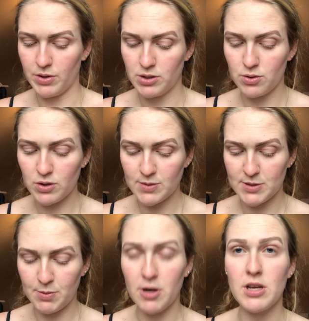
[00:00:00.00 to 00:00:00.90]
going to a
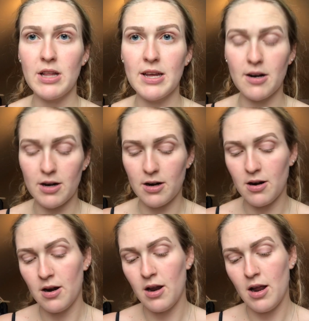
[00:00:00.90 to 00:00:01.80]
Christmas party later
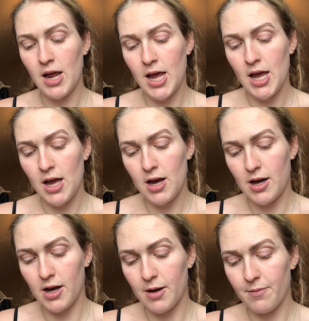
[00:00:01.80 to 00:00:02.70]

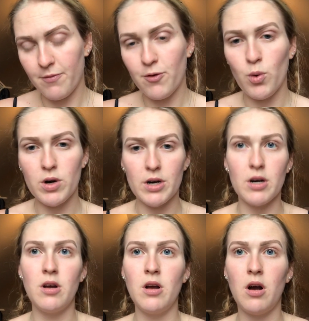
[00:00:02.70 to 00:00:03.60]
for